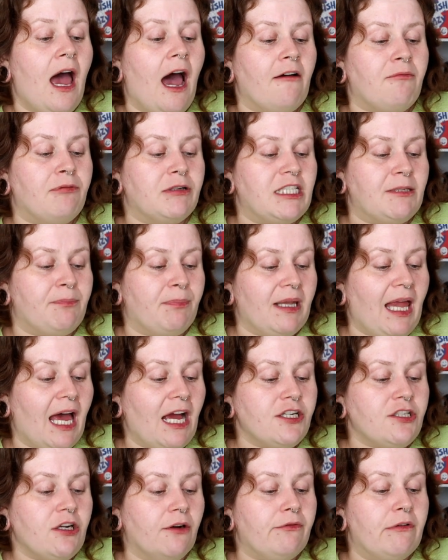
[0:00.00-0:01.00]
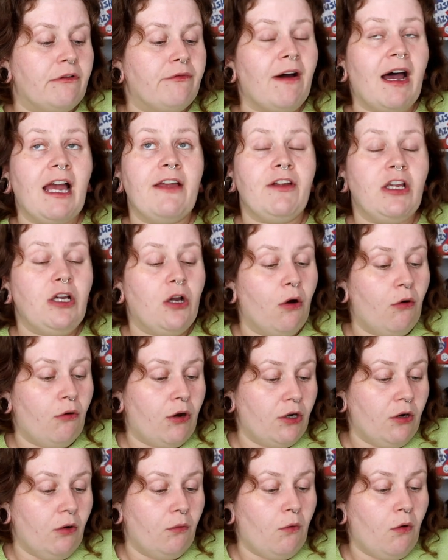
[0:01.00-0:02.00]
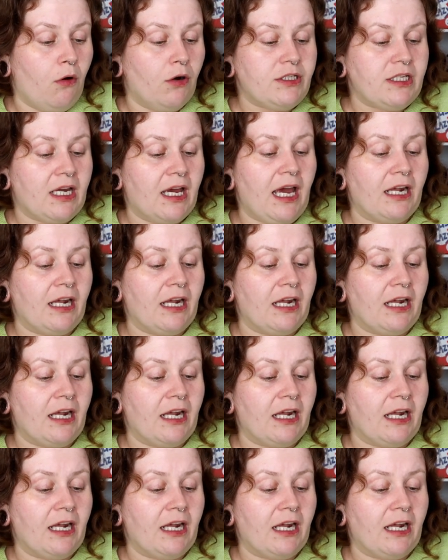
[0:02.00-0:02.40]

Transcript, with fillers: A splash of reviving coconut water